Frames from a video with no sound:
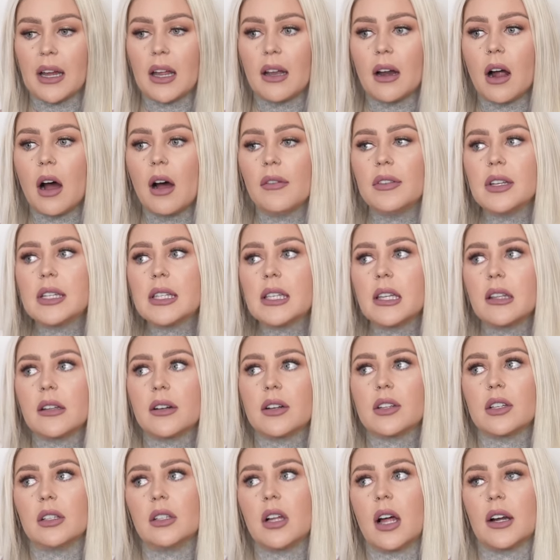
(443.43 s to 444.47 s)
And obviously
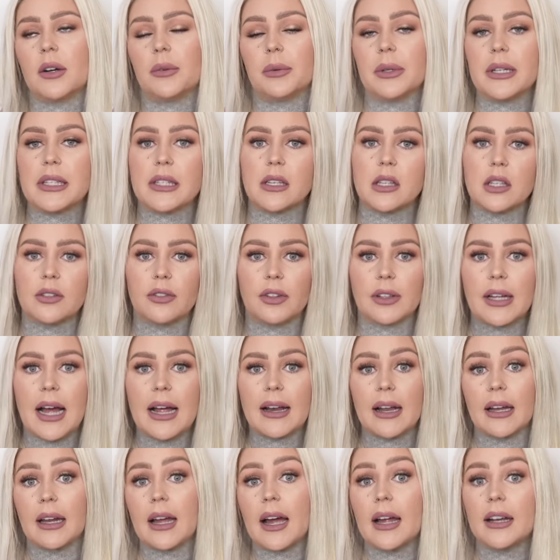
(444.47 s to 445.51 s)
there's a lot of reasons for that
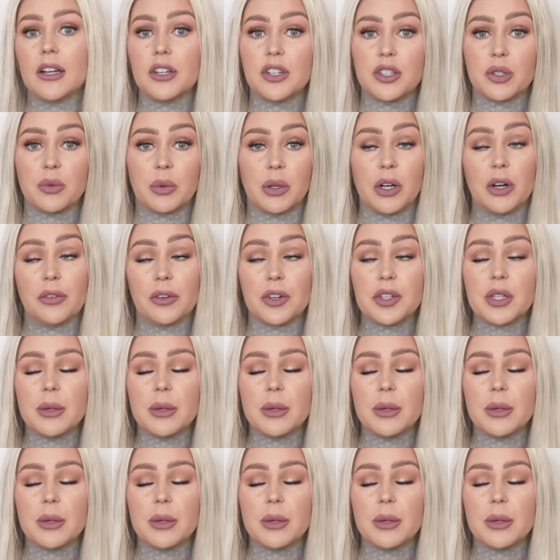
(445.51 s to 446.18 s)
and I kind of just went over